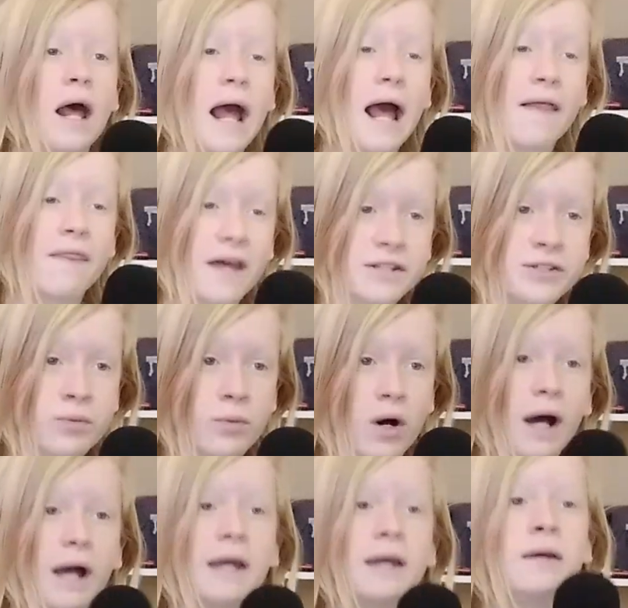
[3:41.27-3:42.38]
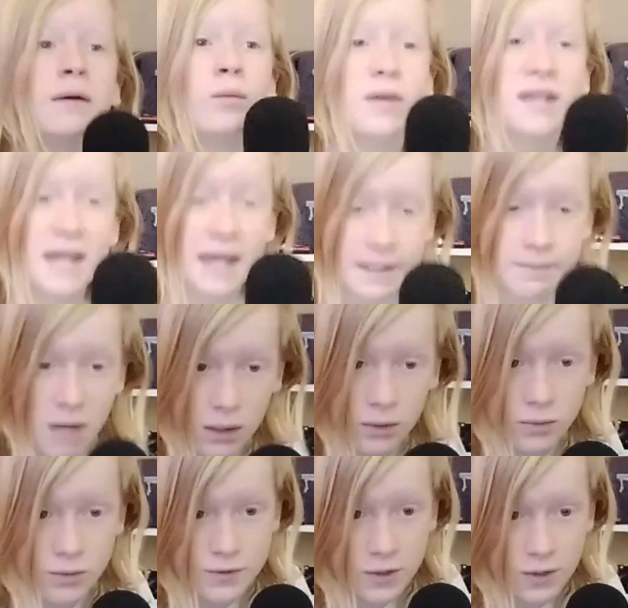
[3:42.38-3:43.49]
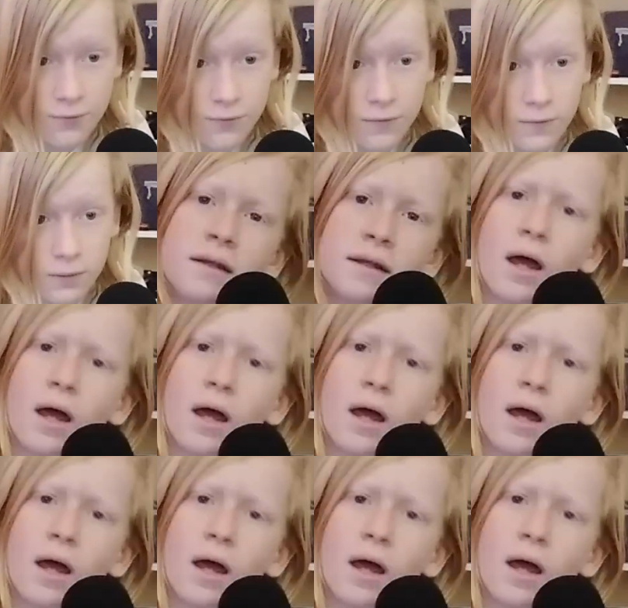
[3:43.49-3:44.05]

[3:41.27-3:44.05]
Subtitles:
And that's why we hate Microsoft.